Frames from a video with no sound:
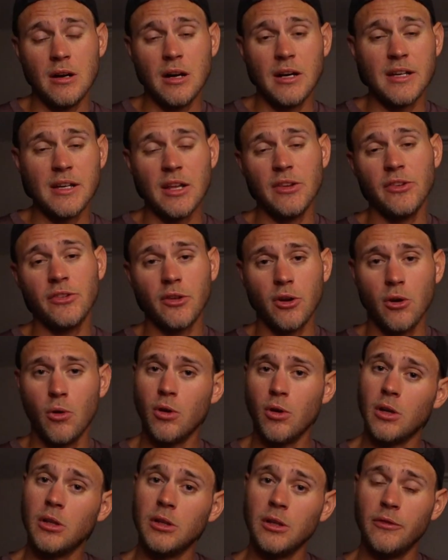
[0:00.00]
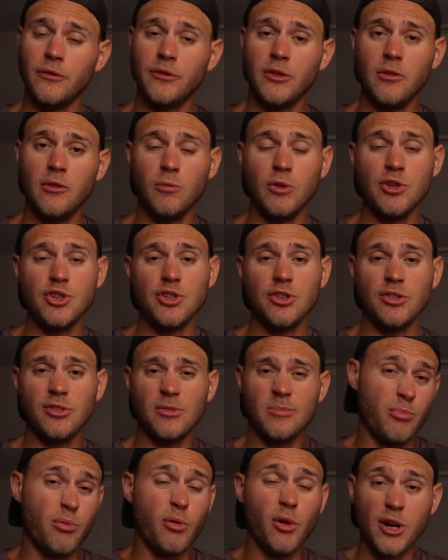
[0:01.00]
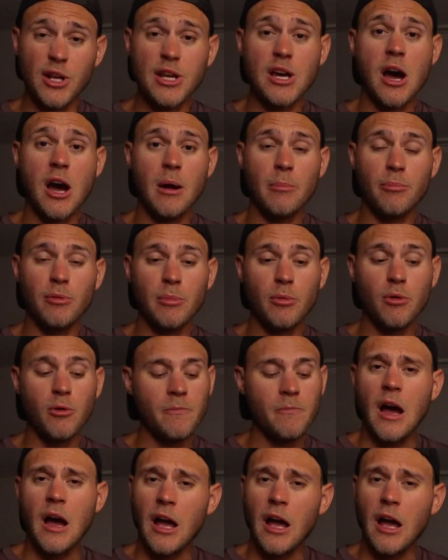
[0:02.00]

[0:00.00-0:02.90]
against the Hoka Clifton, which is pretty comparable,